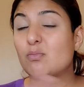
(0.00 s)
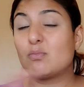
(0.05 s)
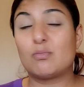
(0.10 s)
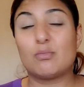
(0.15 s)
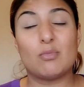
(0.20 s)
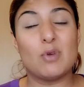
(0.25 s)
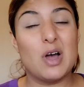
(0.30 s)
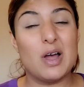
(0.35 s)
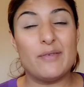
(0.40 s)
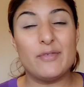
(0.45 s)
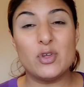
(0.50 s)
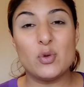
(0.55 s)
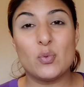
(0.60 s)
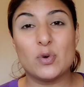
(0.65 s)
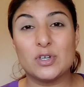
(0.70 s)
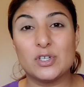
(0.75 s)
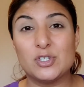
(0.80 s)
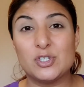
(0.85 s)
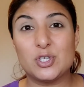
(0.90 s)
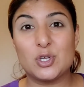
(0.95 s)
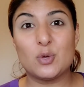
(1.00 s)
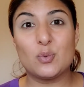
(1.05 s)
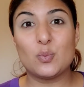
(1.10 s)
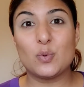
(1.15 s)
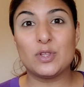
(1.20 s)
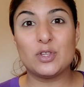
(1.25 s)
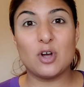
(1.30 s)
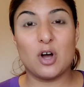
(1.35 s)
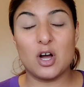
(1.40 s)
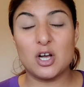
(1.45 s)
whatever you wanna do
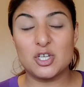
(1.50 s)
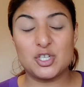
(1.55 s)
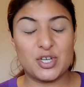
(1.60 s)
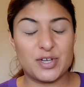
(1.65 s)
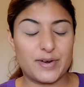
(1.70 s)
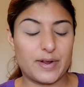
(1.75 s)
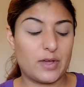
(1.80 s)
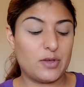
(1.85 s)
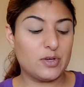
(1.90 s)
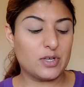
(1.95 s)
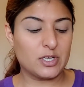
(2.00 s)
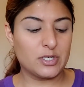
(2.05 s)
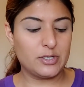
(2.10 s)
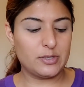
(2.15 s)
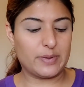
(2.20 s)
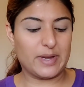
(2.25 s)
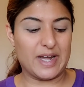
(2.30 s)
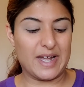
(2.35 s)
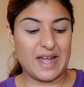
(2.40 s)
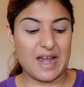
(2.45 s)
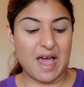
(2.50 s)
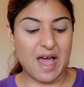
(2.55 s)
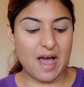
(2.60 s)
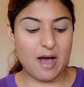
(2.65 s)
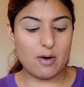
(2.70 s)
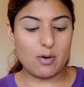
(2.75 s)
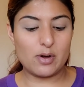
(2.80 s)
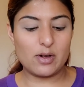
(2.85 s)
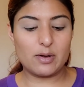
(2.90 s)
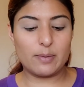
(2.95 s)
with your eyeshadow, you can do it
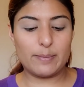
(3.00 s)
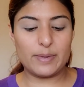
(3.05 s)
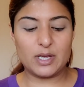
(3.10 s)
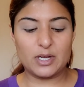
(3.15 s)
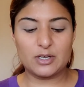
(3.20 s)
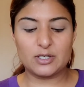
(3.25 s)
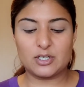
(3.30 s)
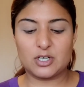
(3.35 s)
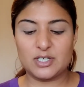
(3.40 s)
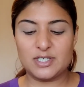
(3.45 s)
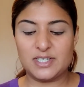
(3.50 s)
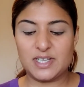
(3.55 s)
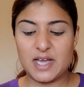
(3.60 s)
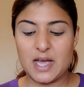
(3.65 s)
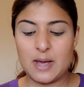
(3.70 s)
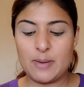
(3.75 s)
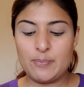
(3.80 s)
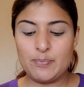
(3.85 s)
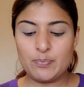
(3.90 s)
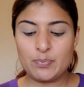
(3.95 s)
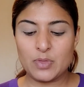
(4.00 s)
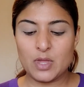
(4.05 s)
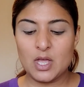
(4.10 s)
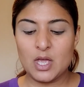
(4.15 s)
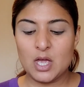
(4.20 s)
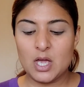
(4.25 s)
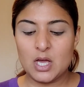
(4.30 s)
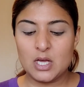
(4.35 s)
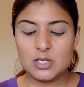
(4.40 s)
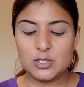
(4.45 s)
now. It would be a good idea.
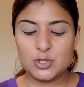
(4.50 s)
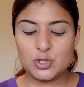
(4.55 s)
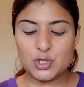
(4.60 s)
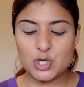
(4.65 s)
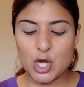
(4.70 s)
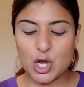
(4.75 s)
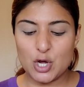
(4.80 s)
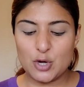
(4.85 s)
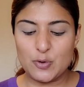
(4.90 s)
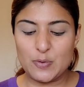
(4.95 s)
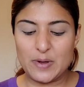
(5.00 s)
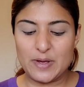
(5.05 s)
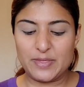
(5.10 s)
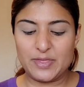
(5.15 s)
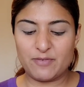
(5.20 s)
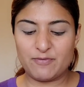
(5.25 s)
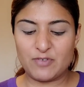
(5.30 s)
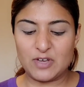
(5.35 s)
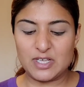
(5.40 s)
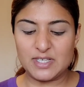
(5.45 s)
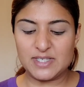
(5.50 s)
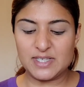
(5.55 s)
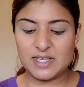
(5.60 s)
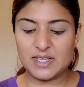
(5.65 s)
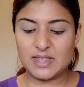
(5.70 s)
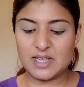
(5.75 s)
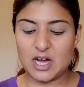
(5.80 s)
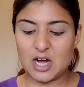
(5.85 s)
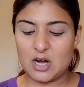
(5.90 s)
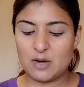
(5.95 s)
So the first
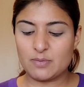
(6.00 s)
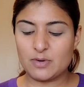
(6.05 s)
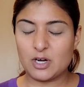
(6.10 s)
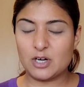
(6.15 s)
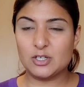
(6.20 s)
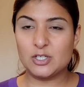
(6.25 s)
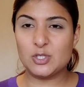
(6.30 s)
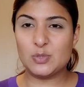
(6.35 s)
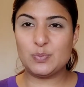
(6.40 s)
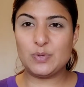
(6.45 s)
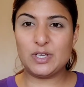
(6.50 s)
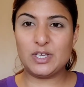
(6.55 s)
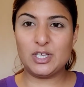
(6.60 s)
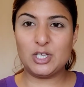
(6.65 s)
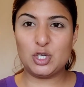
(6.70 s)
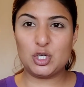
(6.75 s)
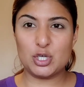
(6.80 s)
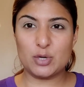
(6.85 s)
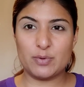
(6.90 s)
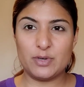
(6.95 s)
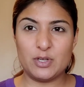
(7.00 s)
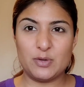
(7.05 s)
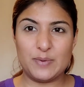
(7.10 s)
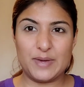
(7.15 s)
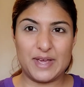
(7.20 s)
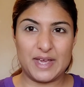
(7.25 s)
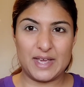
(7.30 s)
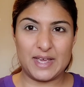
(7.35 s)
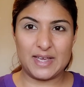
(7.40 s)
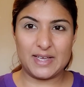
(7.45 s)
thing that I'm going to be showing you
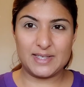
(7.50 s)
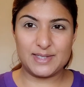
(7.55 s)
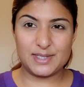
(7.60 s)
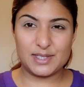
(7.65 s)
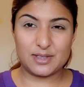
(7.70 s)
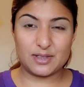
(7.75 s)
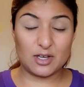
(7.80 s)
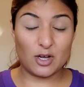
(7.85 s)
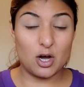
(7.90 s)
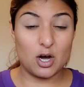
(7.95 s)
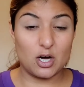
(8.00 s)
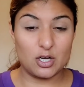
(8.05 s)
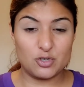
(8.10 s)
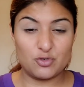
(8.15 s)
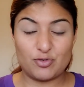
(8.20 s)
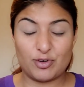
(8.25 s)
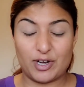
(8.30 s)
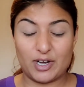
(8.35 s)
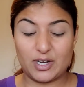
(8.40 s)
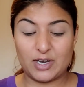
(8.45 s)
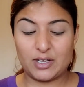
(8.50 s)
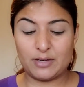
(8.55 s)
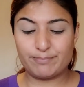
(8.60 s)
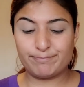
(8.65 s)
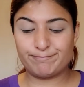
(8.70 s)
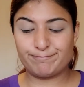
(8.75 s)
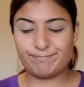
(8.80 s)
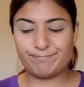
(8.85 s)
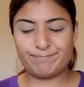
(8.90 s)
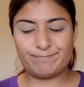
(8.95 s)
is the card trick.
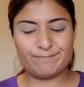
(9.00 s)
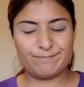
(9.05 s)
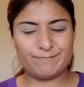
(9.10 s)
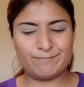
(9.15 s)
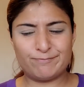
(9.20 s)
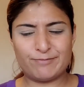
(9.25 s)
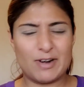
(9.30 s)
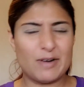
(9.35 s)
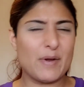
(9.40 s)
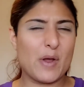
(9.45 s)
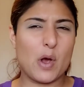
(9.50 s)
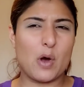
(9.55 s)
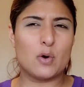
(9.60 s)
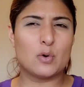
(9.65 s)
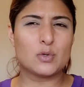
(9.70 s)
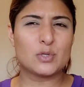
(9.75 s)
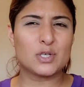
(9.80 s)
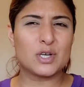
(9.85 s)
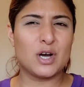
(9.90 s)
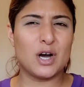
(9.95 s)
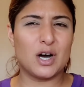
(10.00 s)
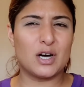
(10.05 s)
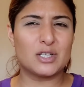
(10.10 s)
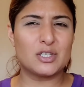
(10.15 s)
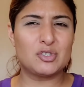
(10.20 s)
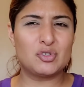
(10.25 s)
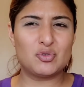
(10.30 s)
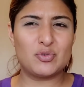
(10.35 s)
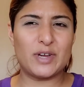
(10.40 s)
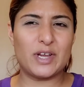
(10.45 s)
Very old card
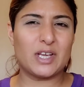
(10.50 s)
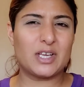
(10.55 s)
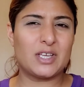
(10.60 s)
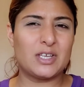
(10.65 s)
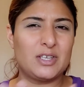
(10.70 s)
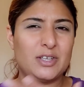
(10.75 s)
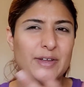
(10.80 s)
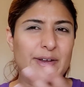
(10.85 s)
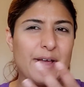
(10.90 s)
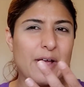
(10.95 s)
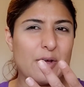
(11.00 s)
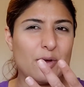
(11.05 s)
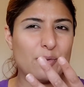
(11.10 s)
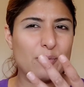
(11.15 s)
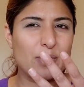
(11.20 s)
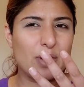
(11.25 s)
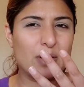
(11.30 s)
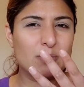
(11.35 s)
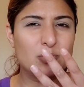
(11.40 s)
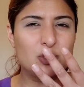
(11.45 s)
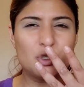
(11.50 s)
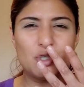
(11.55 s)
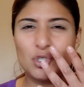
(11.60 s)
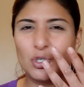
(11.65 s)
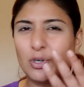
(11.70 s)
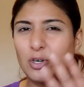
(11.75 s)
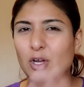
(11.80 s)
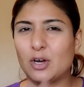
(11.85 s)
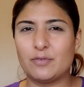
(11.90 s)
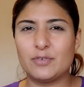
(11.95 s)
trick, you know, I'm
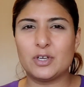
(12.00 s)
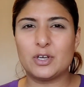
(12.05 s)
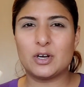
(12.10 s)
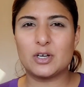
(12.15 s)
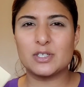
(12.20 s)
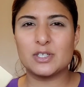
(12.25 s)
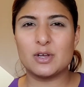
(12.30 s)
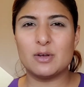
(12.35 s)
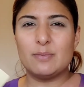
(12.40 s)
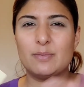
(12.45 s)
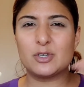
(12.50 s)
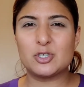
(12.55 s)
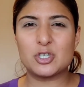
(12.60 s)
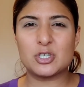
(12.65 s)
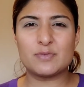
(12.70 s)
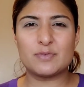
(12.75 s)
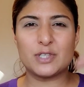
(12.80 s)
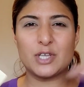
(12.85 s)
sure a lot of you guys know, but just for